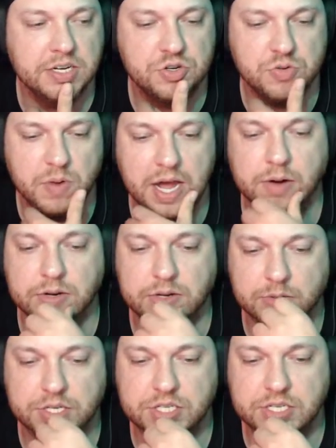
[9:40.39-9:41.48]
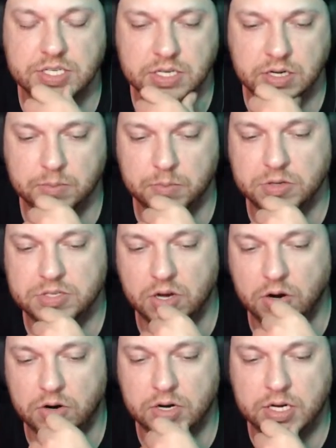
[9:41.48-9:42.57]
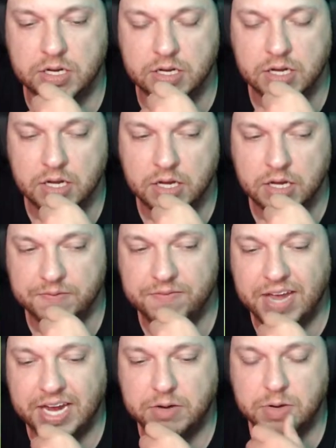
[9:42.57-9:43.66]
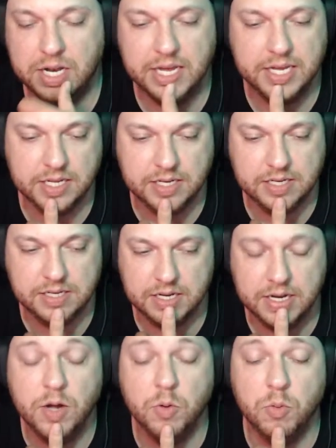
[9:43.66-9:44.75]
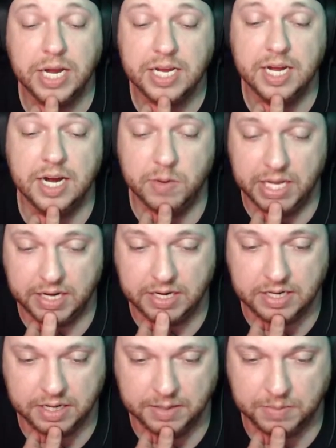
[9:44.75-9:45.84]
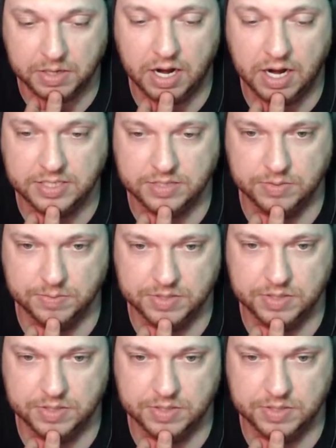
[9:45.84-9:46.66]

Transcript: Shroud, which is a mostly orc Vec related, no, Renkai related costume.